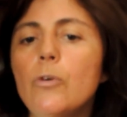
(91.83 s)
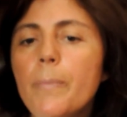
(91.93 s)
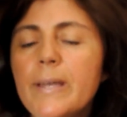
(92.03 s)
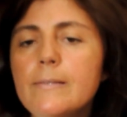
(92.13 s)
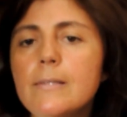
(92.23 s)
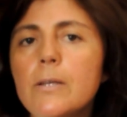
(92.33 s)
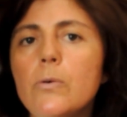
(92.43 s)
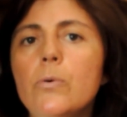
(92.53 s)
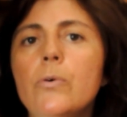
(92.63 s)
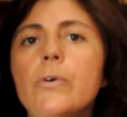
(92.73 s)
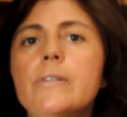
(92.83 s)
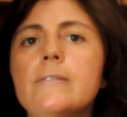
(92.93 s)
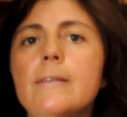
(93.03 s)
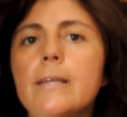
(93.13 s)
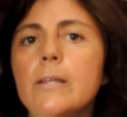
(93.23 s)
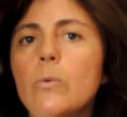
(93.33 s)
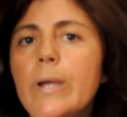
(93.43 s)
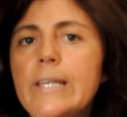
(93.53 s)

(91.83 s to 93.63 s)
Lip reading: domestic courts and